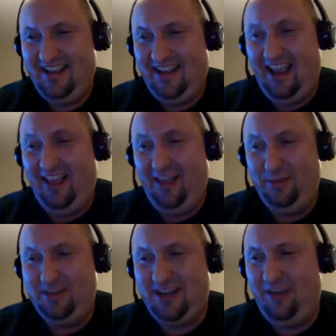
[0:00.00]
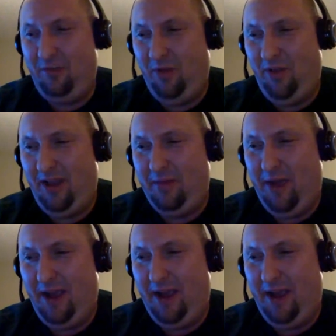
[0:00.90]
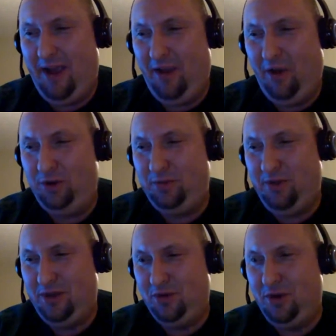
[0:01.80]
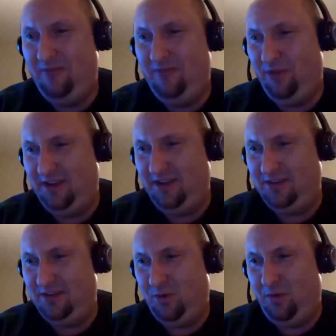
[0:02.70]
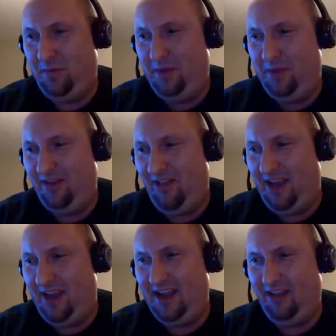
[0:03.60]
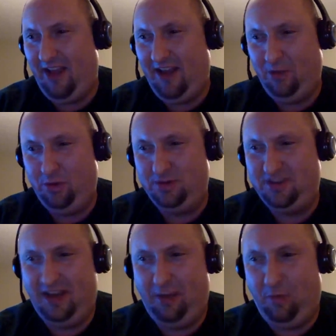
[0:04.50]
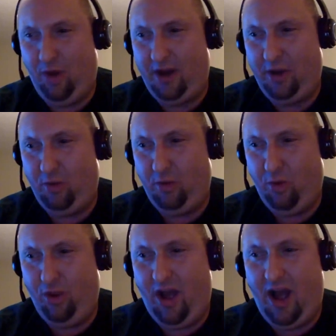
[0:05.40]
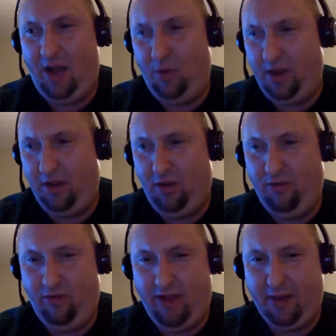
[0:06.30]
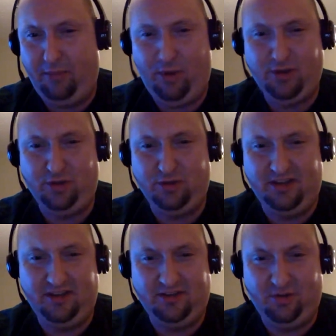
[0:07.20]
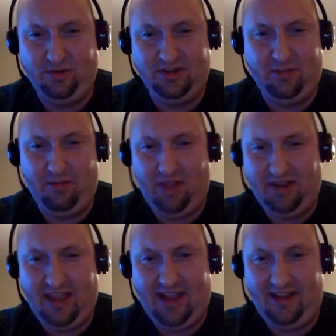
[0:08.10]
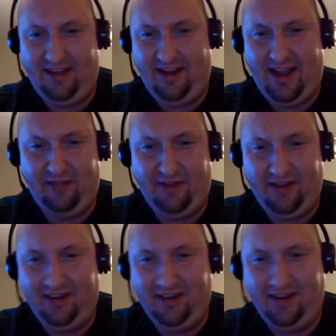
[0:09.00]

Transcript: Yeah, that was kind of my ultimate dream for this would have been to get a little setup where I could roll a Hot Wheel over a pressure sensor or something like that, and then have it